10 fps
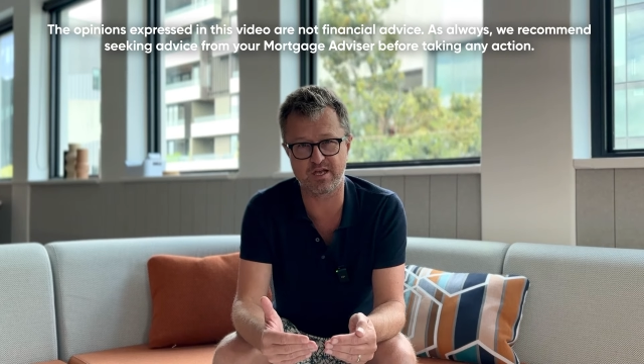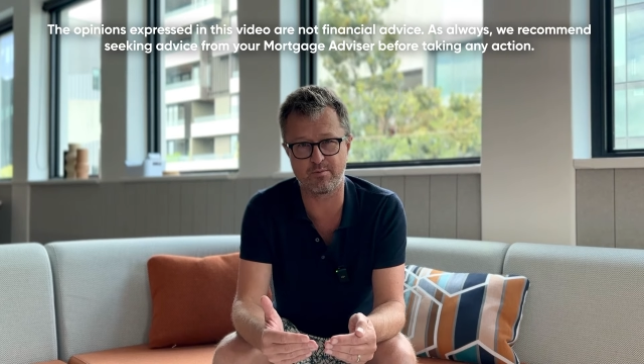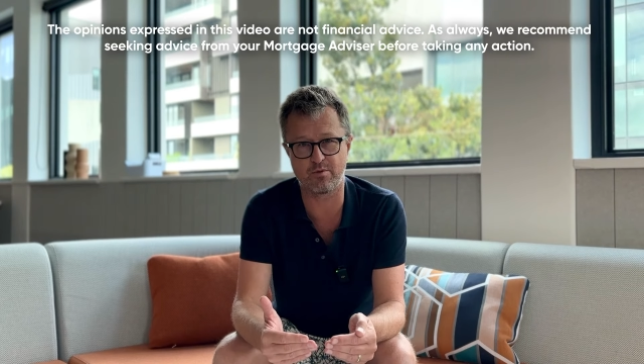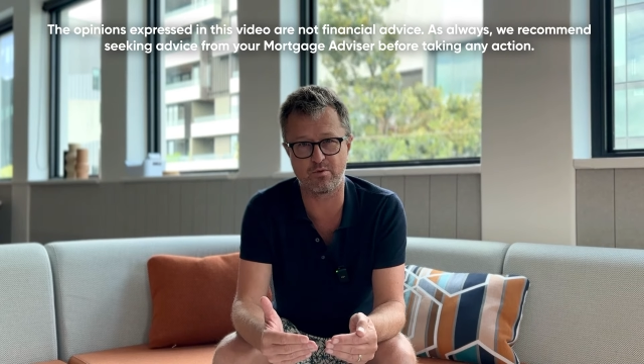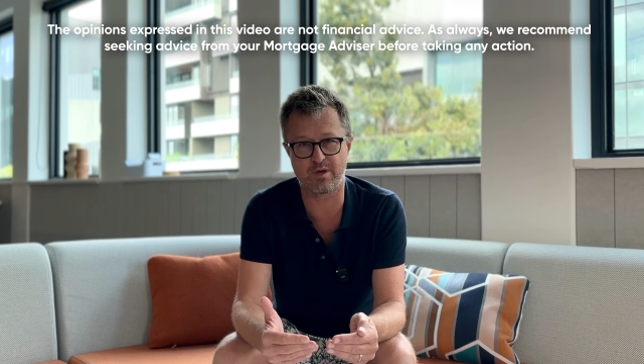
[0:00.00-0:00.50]

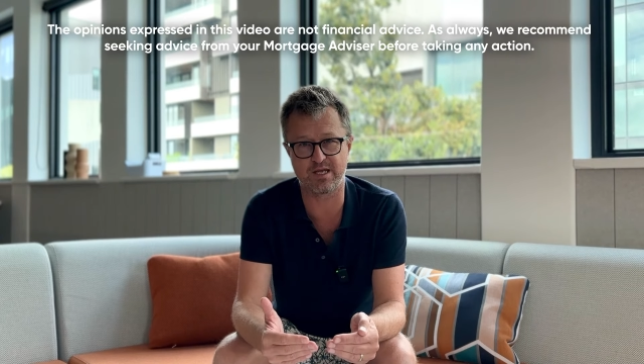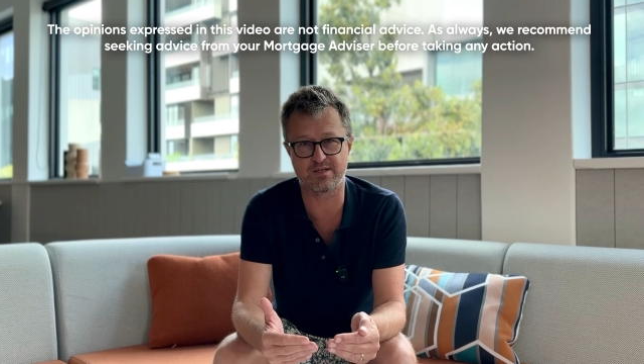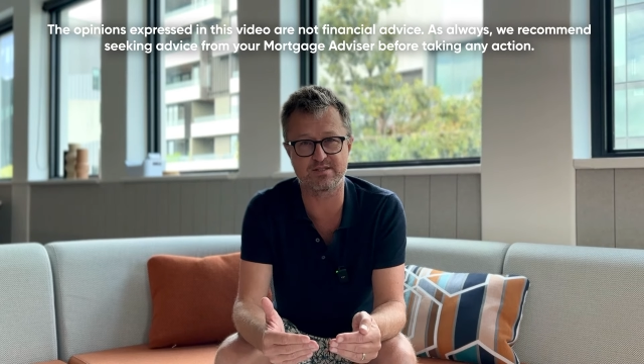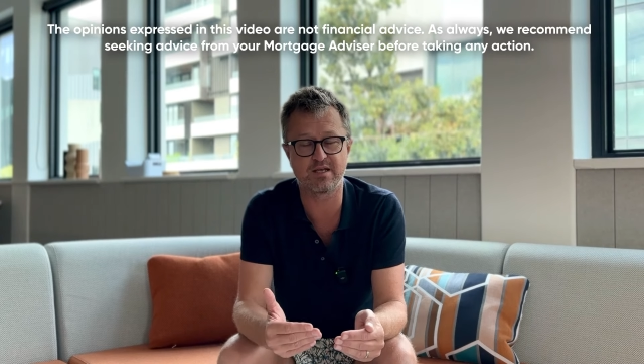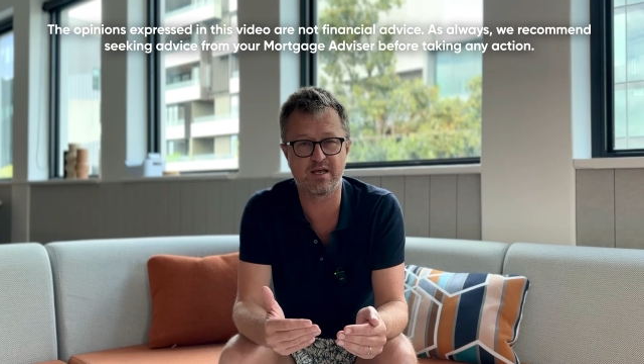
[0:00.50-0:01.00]
couple of
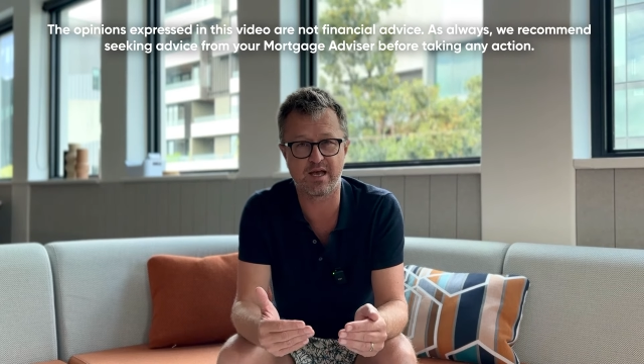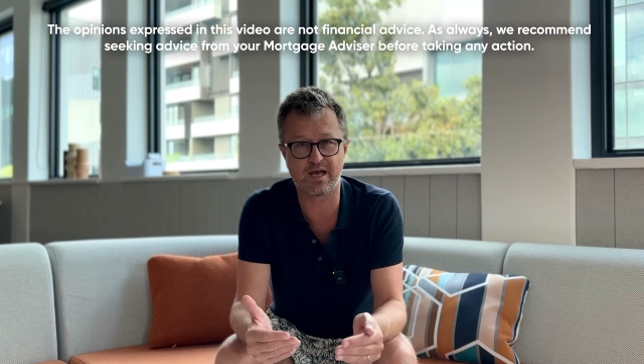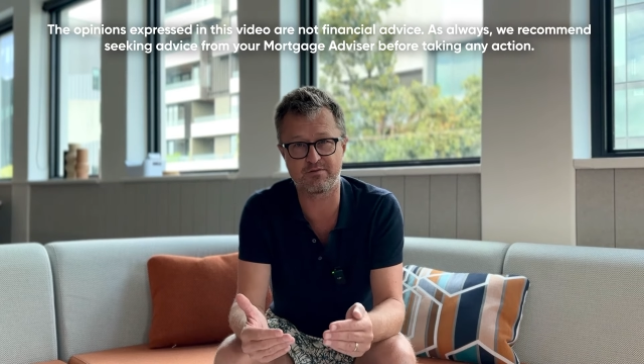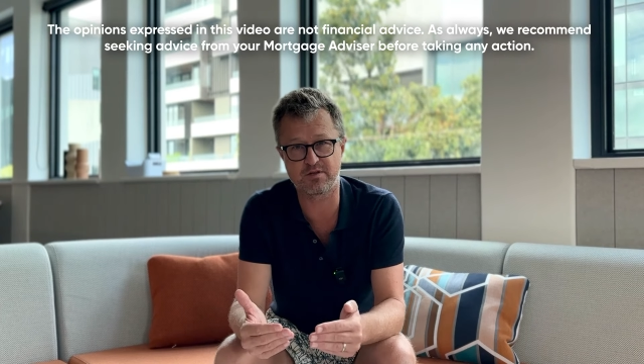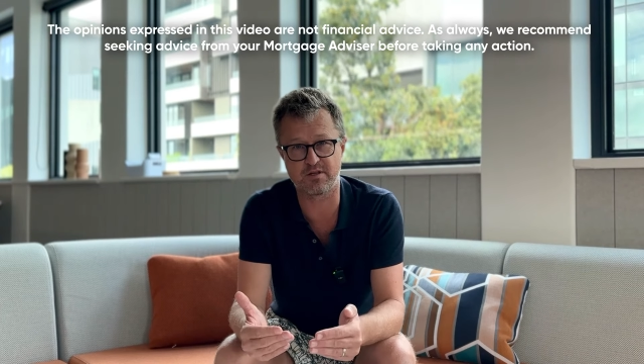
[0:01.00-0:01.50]
weeks
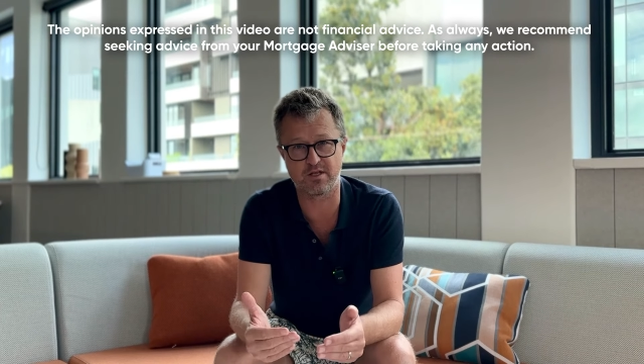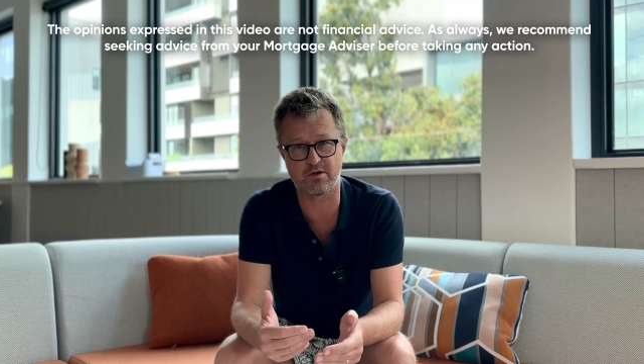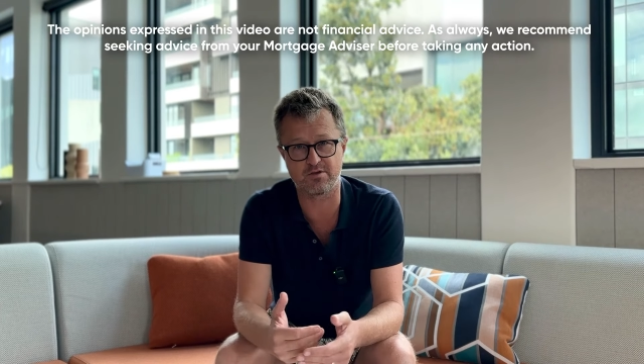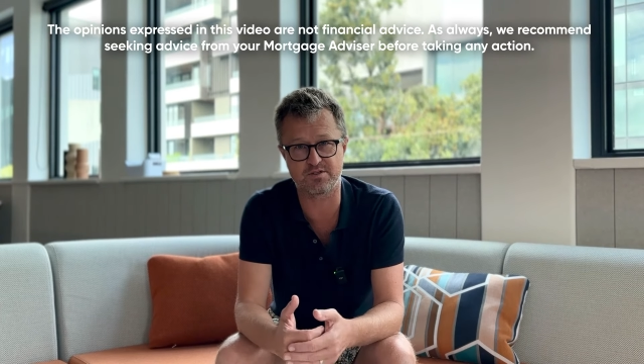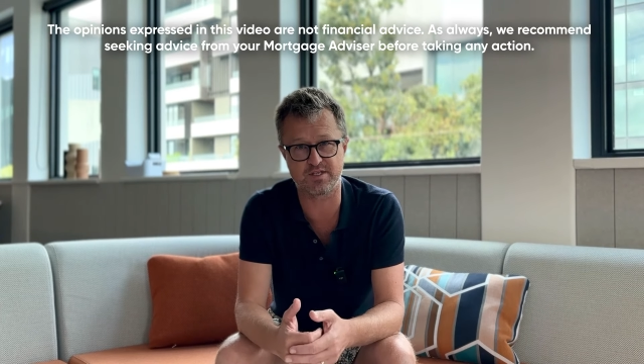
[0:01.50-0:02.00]
after the
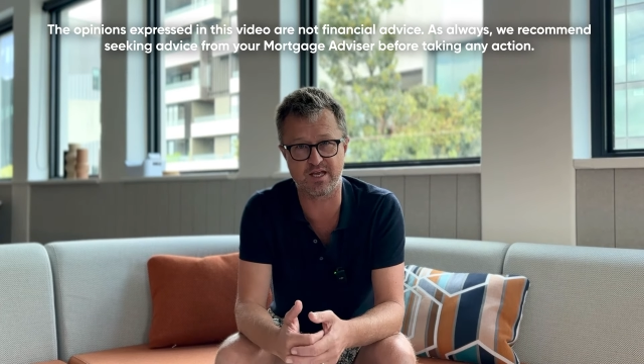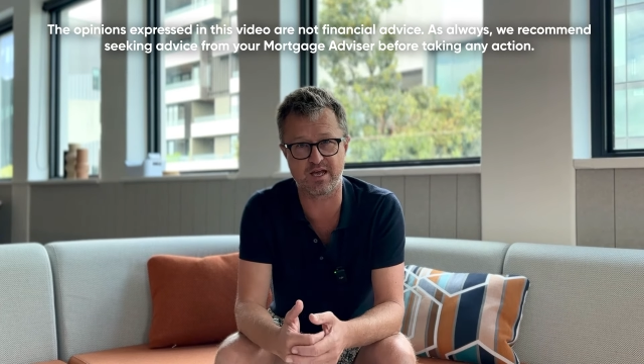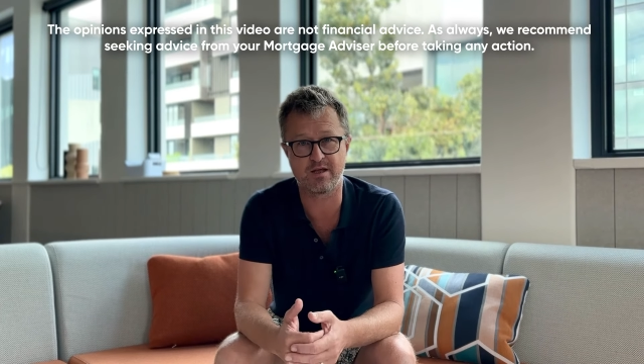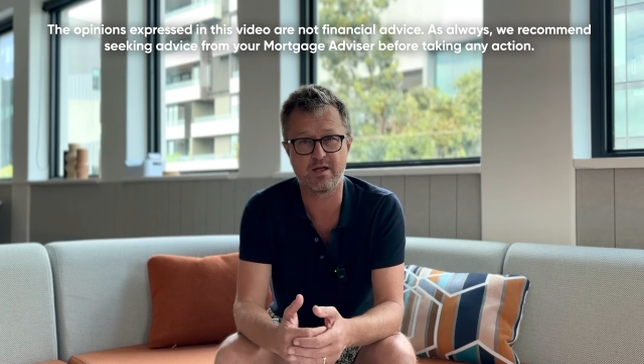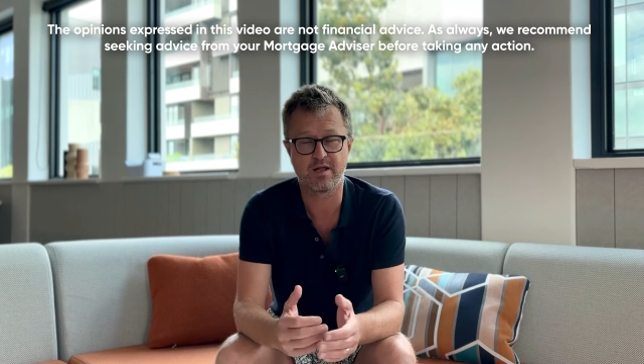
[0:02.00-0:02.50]

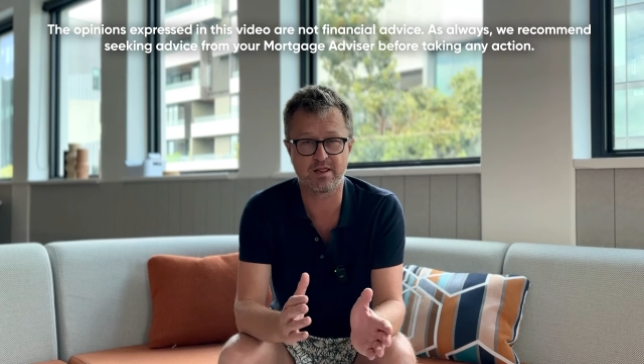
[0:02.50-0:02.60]
OCR,